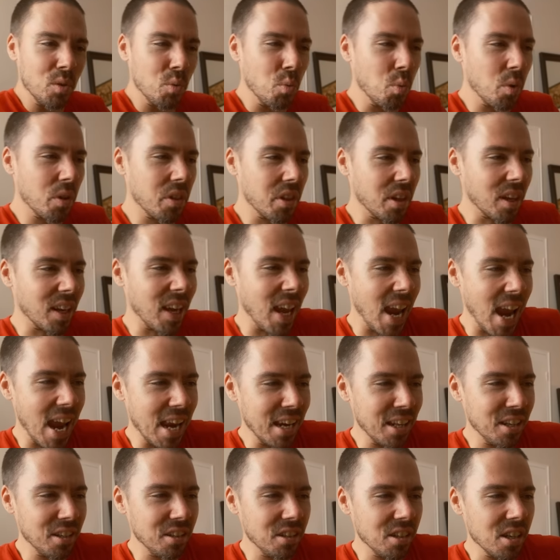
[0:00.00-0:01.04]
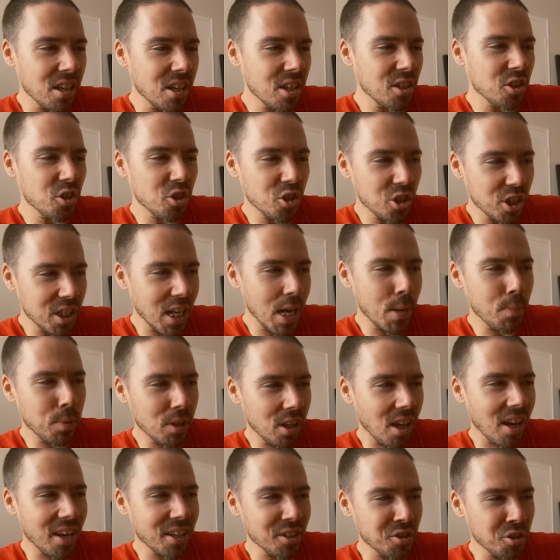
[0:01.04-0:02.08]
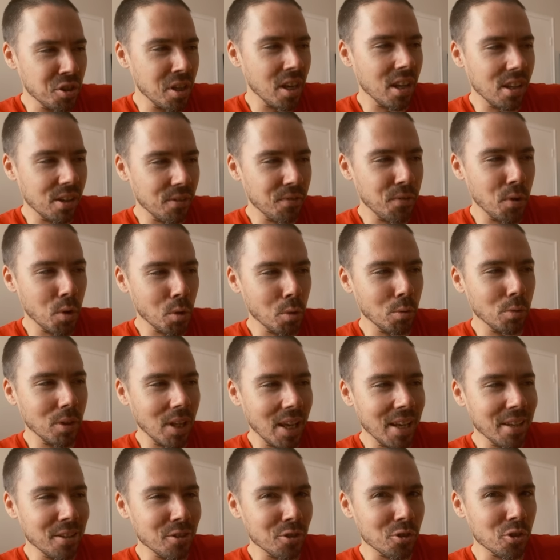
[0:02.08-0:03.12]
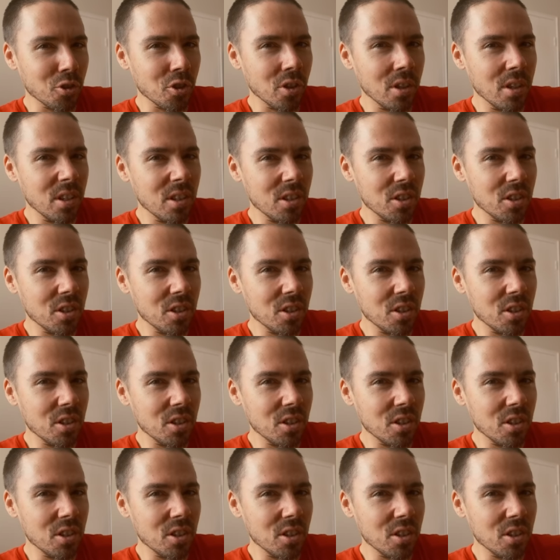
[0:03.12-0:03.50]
with a Canon stabilized telephoto lens